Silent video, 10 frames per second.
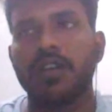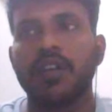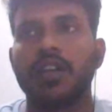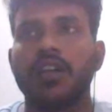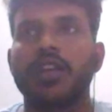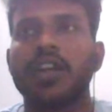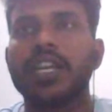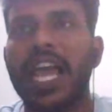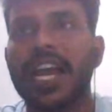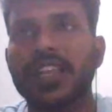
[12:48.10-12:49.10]
okay, sir.
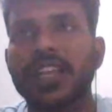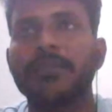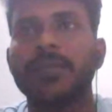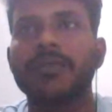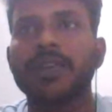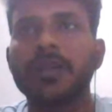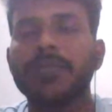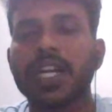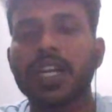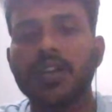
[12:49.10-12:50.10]
It's look like
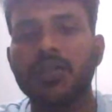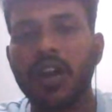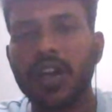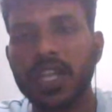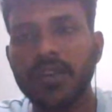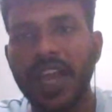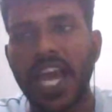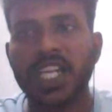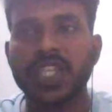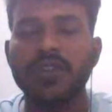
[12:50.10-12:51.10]
acts like
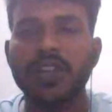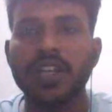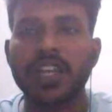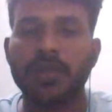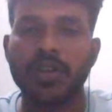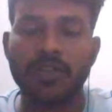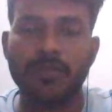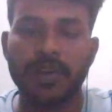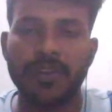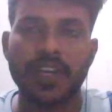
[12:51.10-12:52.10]
buffer with
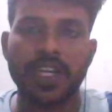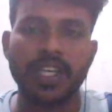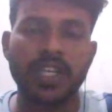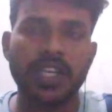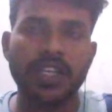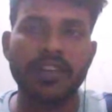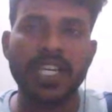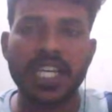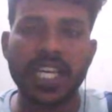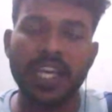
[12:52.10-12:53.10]

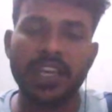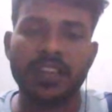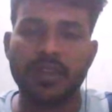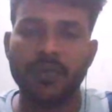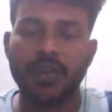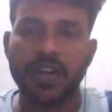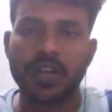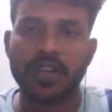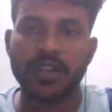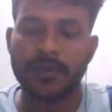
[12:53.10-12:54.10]
it acts like
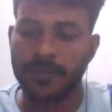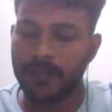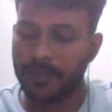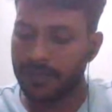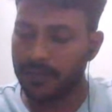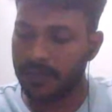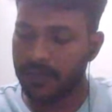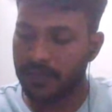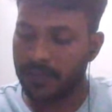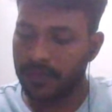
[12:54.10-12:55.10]
buffer, but
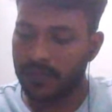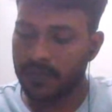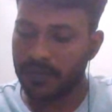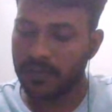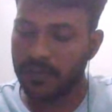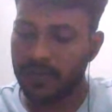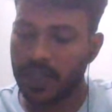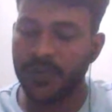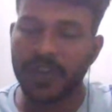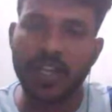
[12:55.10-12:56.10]
not give actual
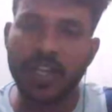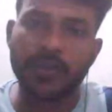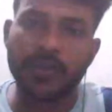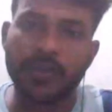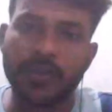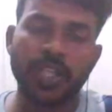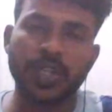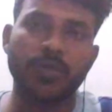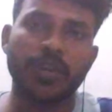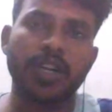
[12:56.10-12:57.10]
response of buffer. It
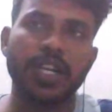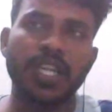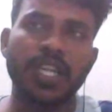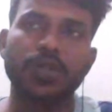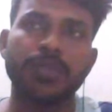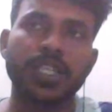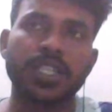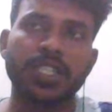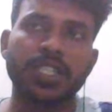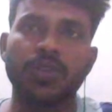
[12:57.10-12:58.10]
will decay
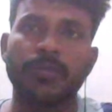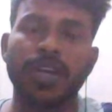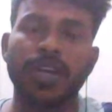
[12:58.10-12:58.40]
somewhat.